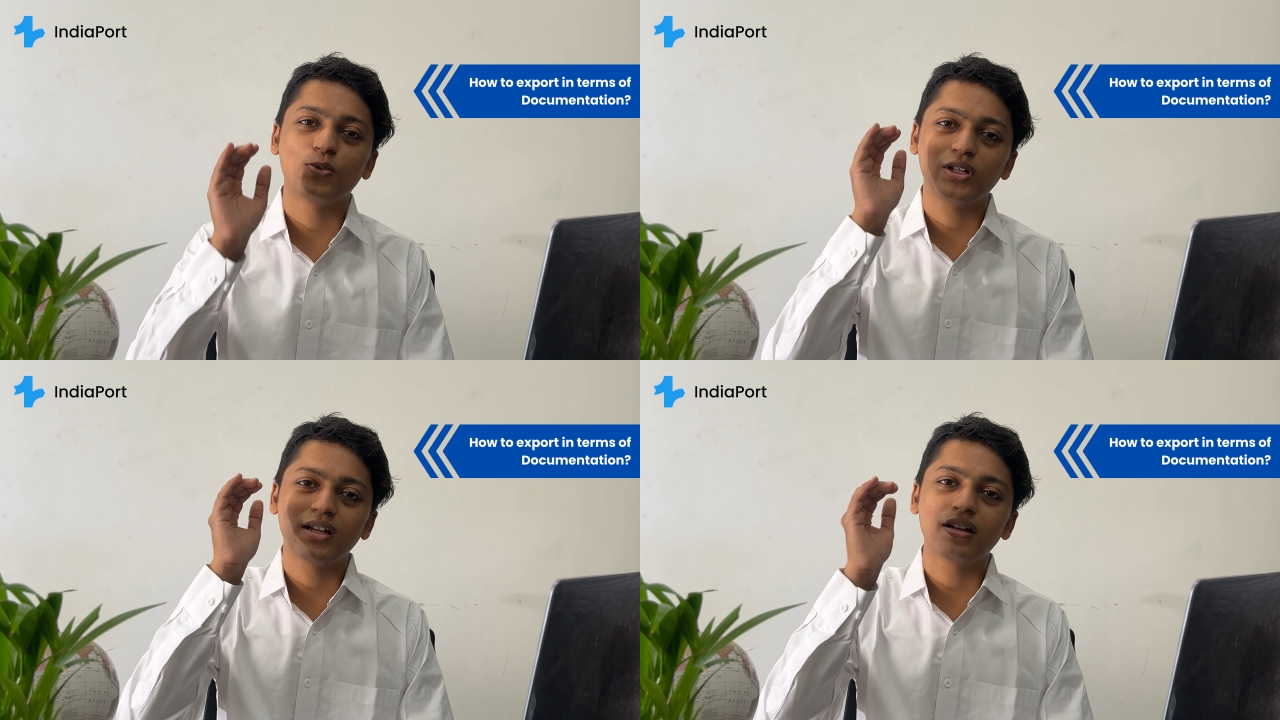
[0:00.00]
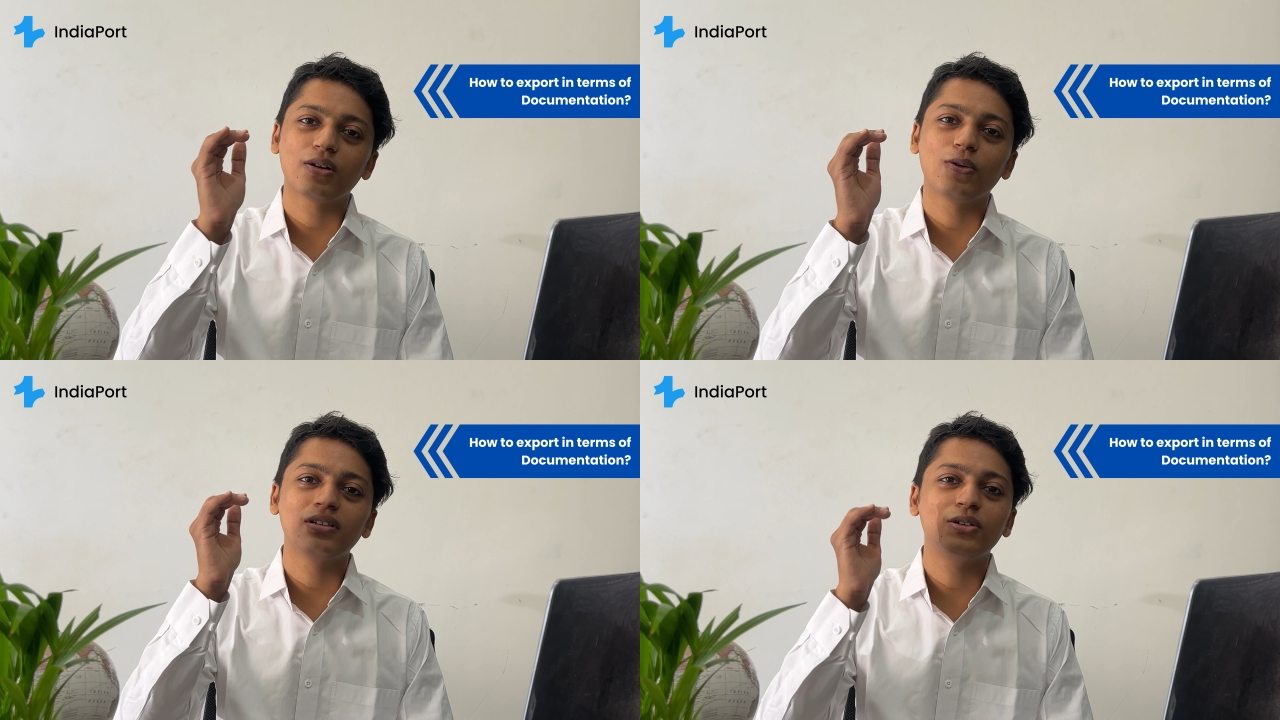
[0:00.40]
What are
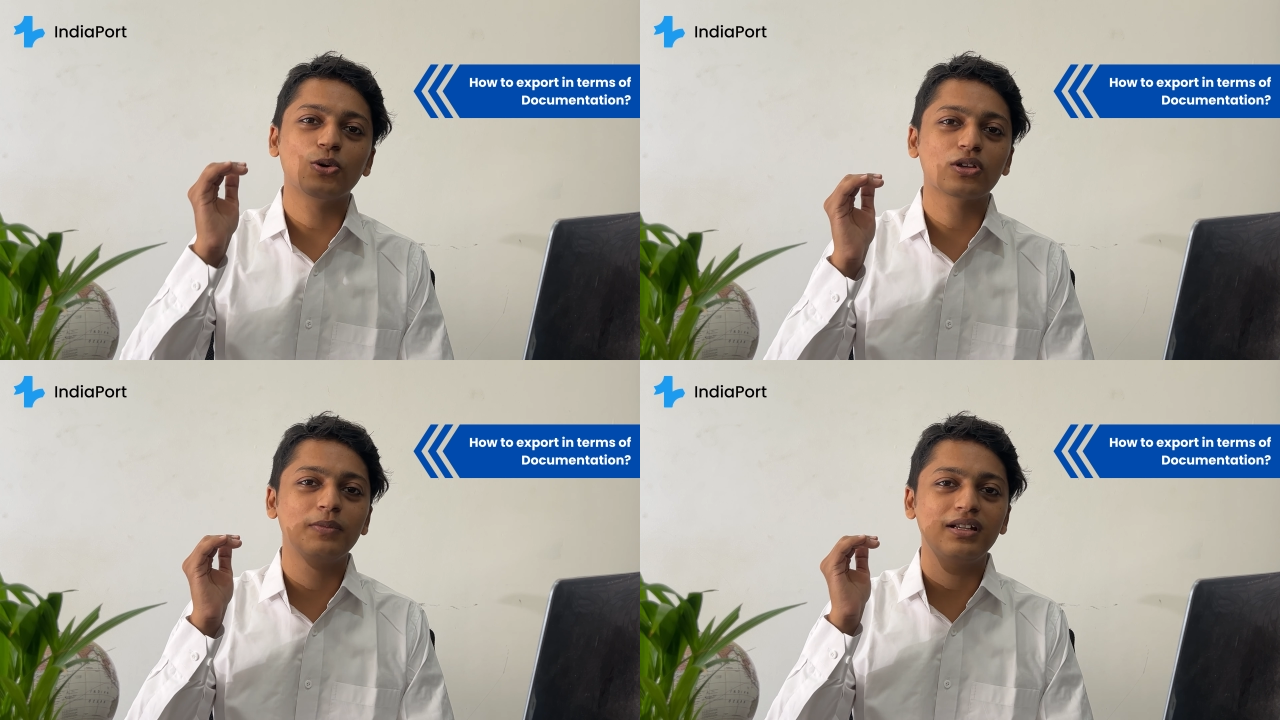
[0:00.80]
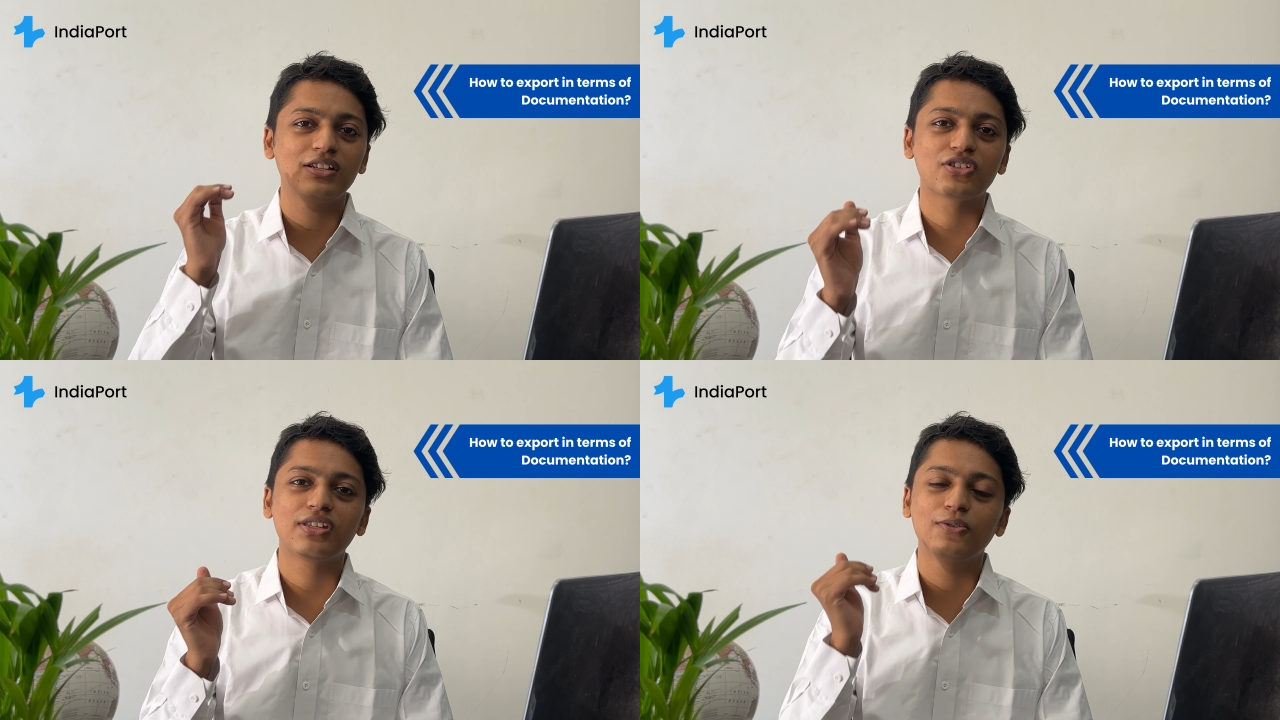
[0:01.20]
all the
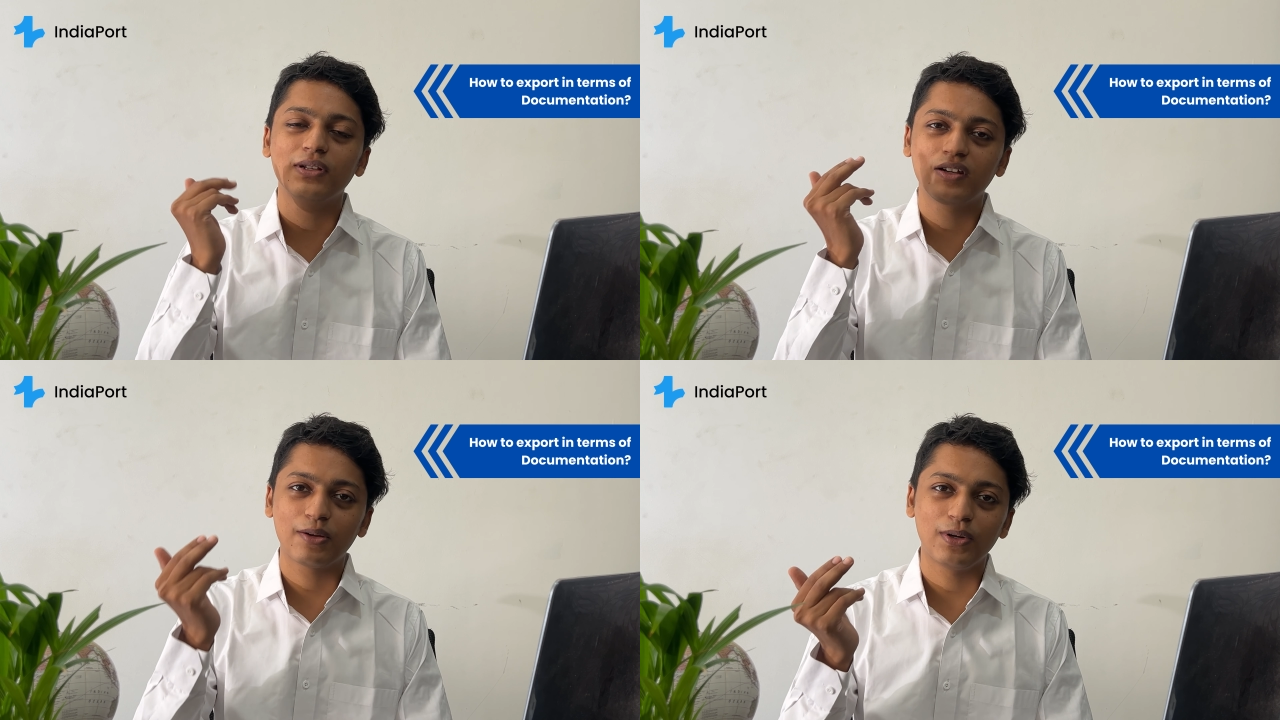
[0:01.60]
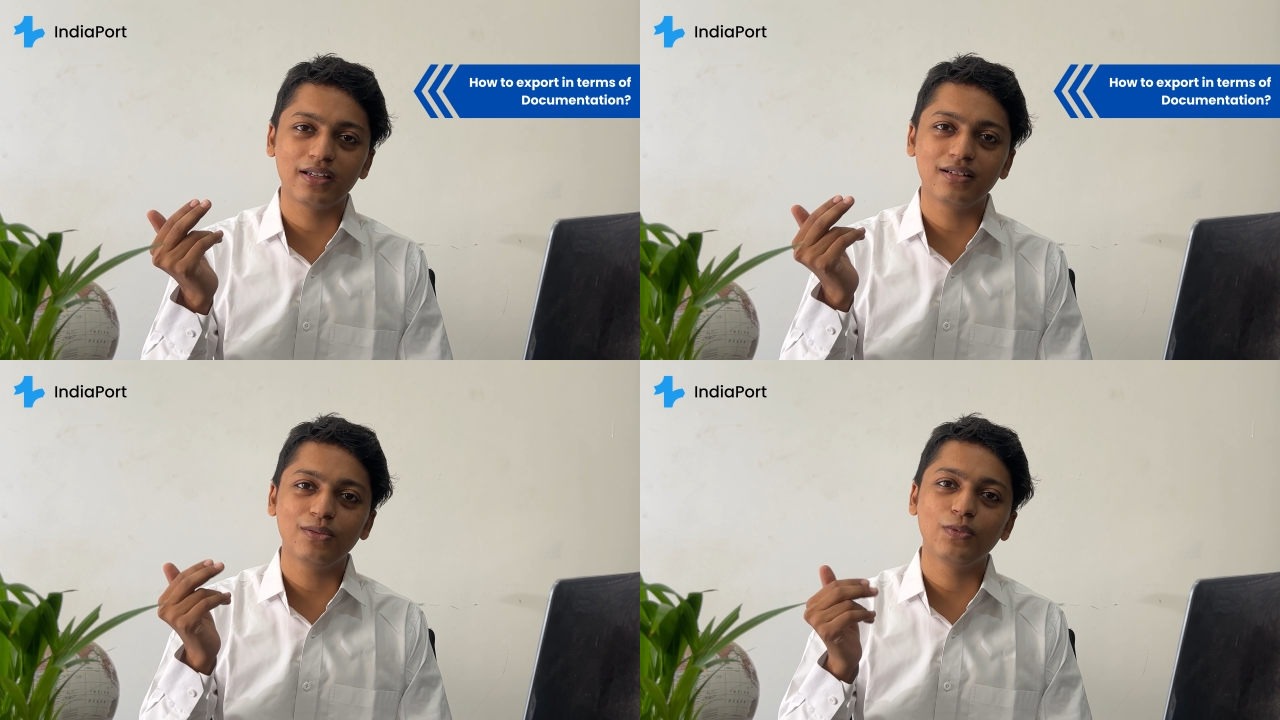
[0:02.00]
documentation you will
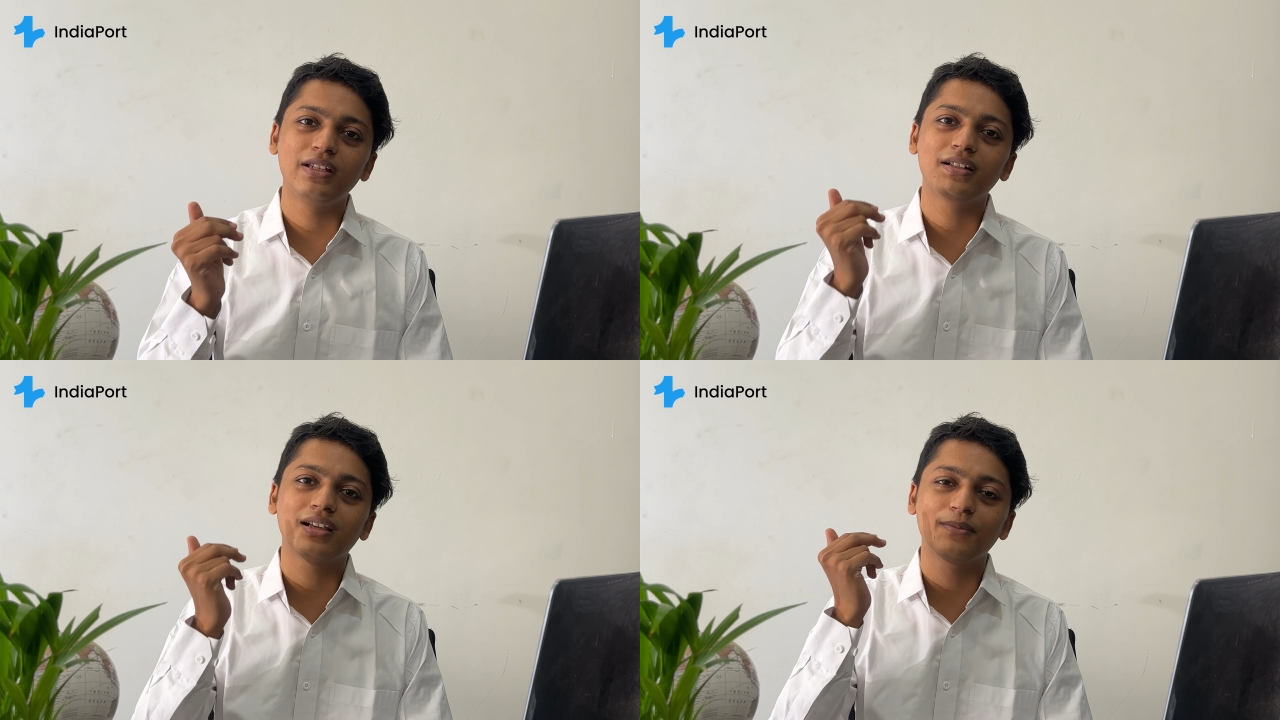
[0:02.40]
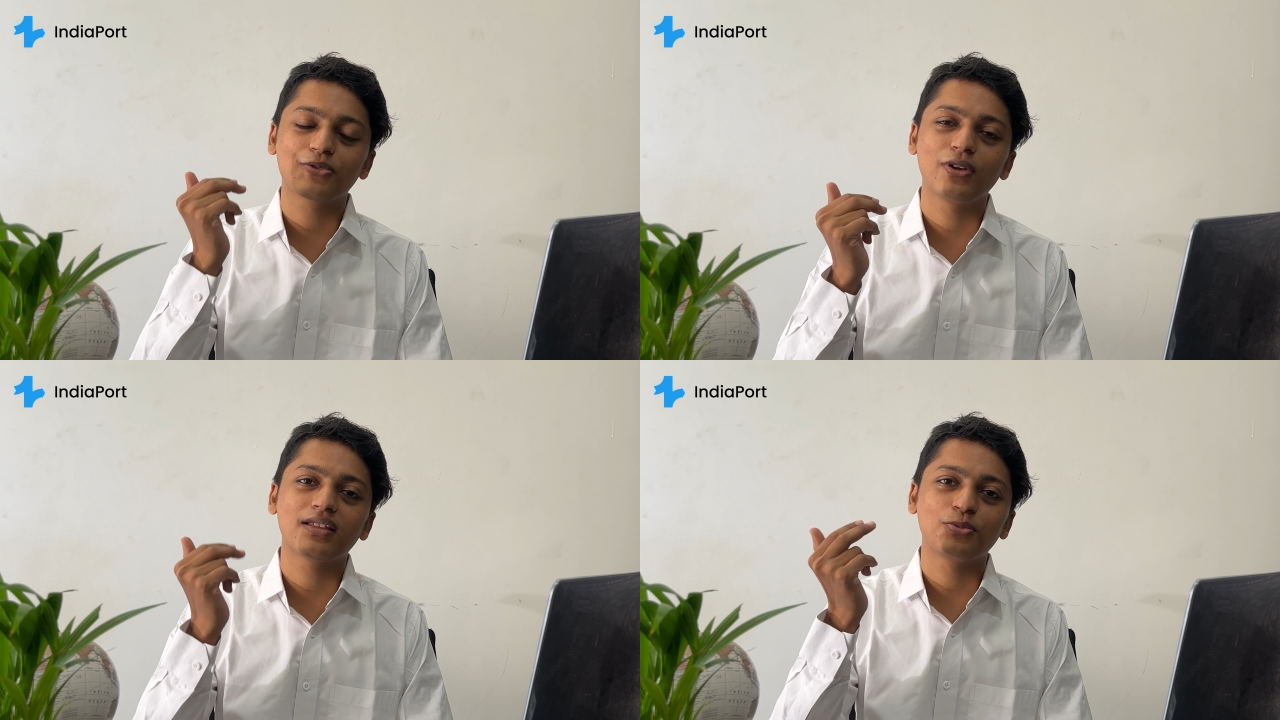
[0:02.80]
require when it comes
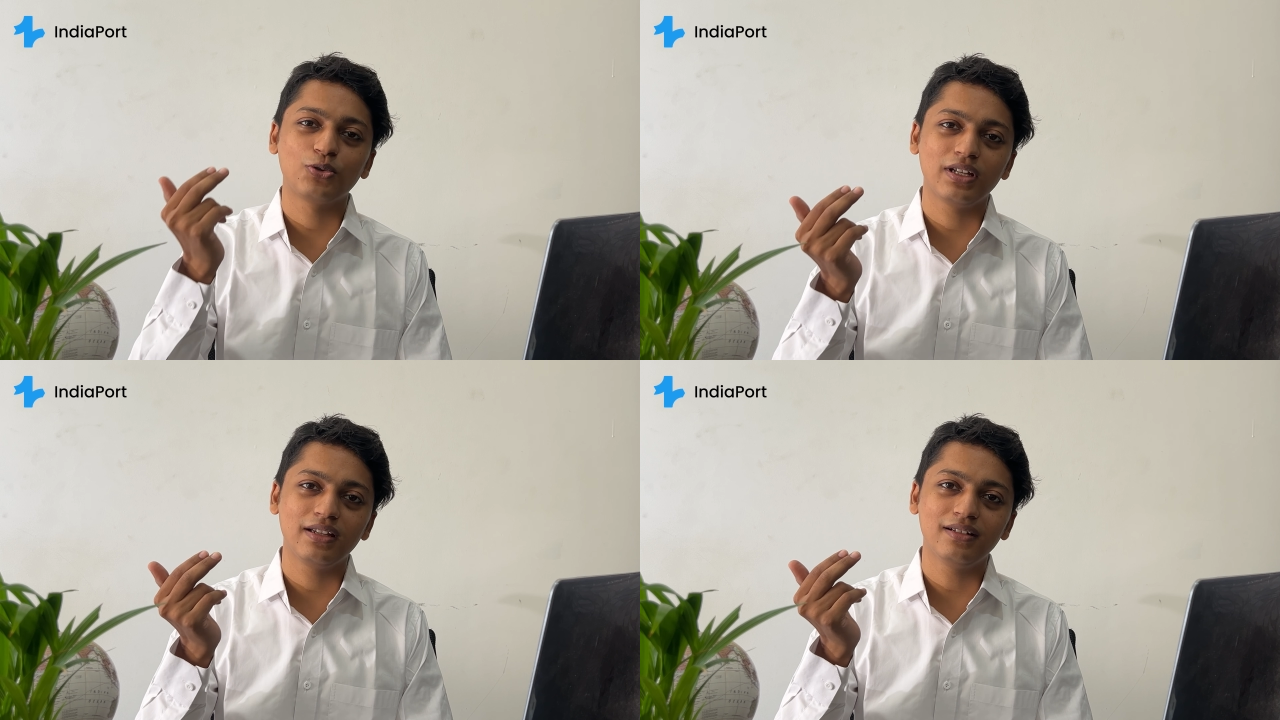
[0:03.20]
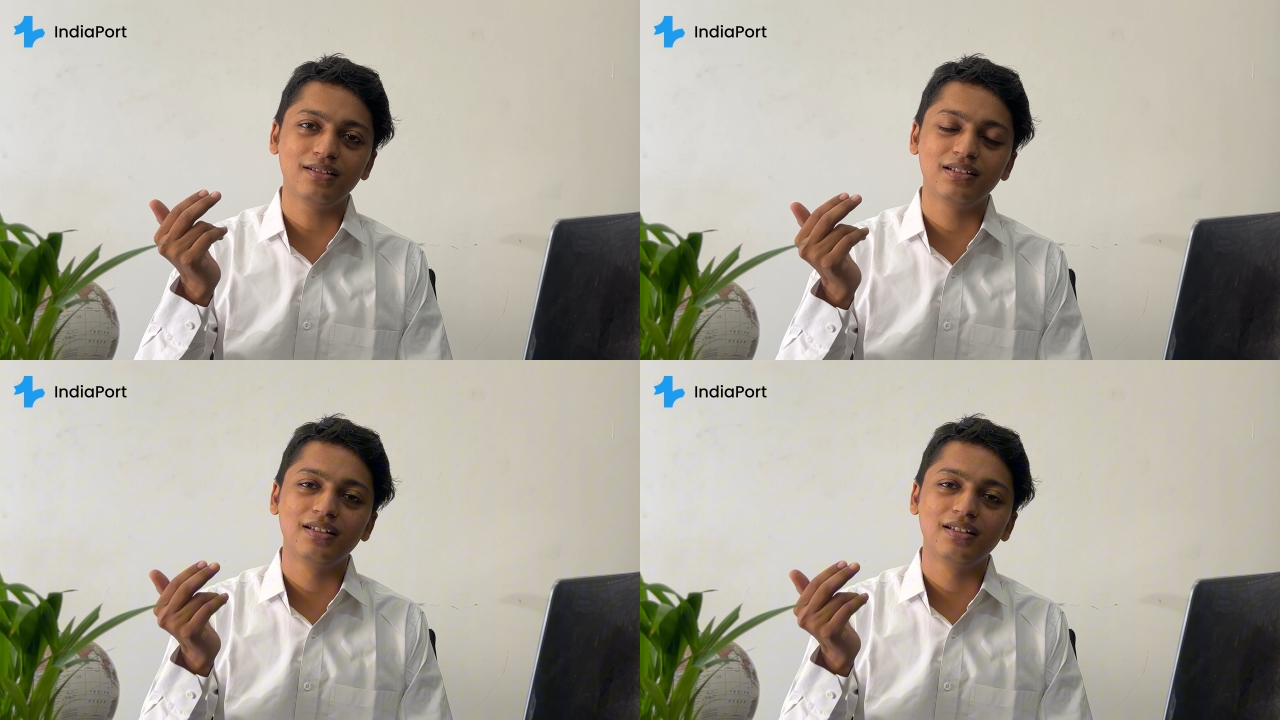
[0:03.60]
to exporting it?